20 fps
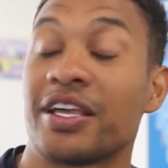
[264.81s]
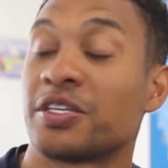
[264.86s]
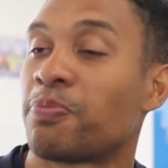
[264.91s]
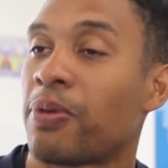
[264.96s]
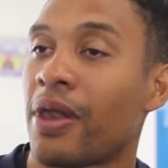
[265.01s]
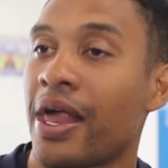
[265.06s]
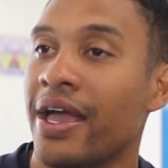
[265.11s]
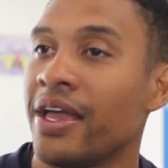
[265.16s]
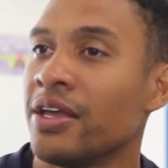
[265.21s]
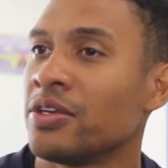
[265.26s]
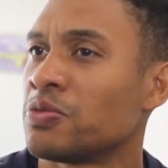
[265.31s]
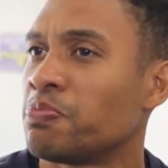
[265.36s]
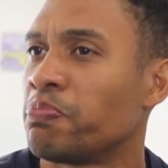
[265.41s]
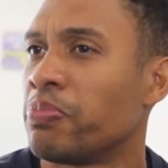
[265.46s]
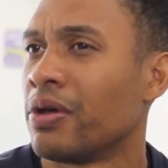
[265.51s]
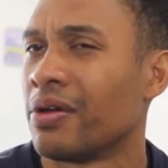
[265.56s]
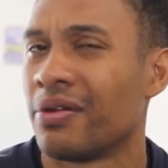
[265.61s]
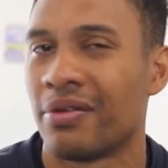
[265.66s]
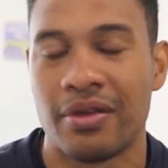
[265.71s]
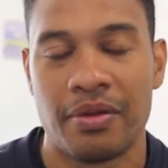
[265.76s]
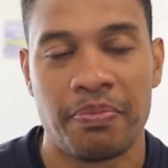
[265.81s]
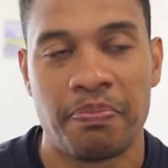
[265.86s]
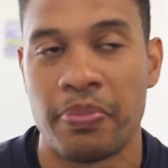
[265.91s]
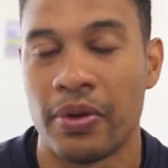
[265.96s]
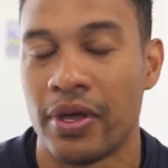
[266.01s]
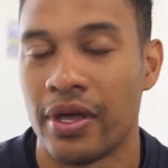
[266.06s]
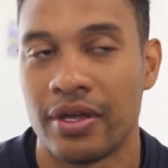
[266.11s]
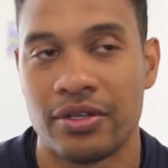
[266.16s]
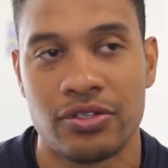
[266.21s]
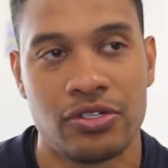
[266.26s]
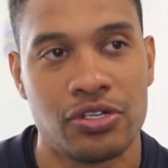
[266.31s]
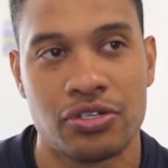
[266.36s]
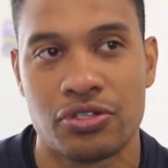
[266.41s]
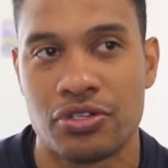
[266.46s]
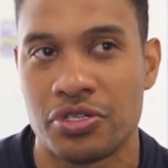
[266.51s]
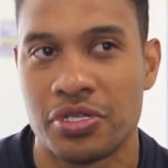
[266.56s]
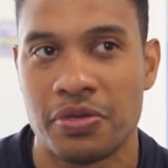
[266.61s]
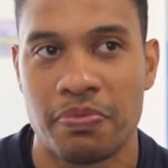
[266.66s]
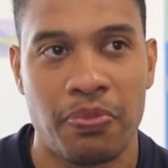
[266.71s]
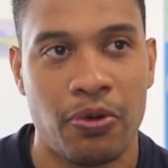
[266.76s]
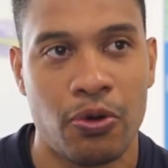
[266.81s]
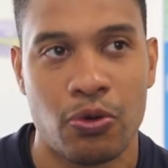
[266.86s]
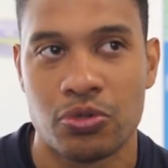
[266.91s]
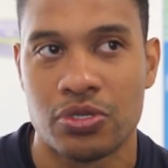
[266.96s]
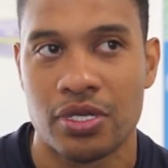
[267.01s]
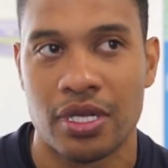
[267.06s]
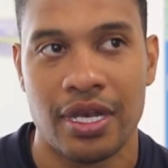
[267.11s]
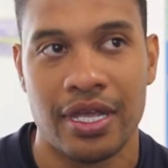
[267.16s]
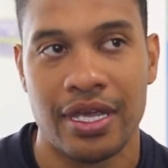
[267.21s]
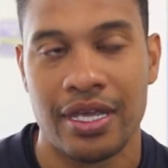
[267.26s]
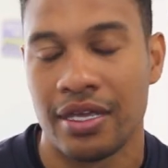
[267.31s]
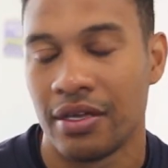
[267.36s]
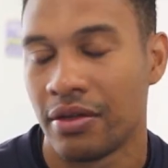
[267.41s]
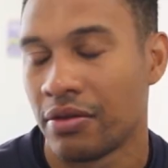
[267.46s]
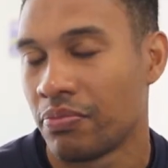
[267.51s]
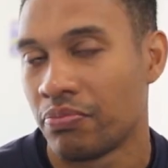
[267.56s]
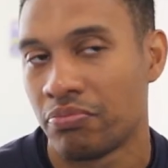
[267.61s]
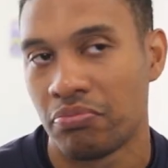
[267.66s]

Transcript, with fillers: ex-players, but but just as importantly,